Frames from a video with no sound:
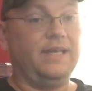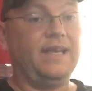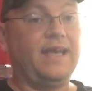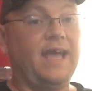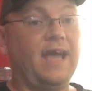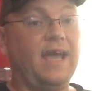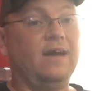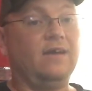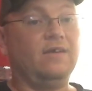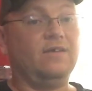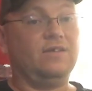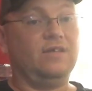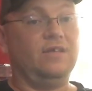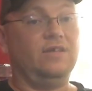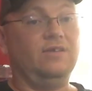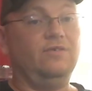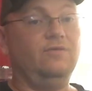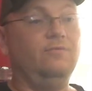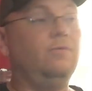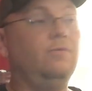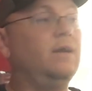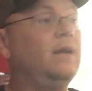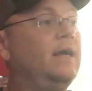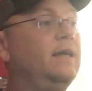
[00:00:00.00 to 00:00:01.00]
decals, and
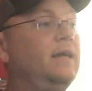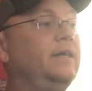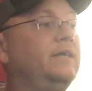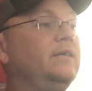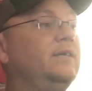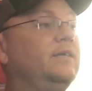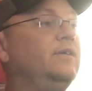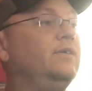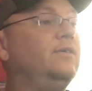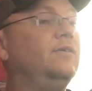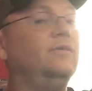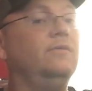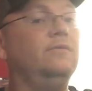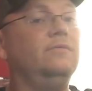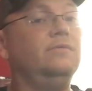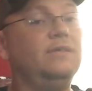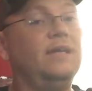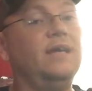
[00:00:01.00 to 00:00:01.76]
do what I need to do.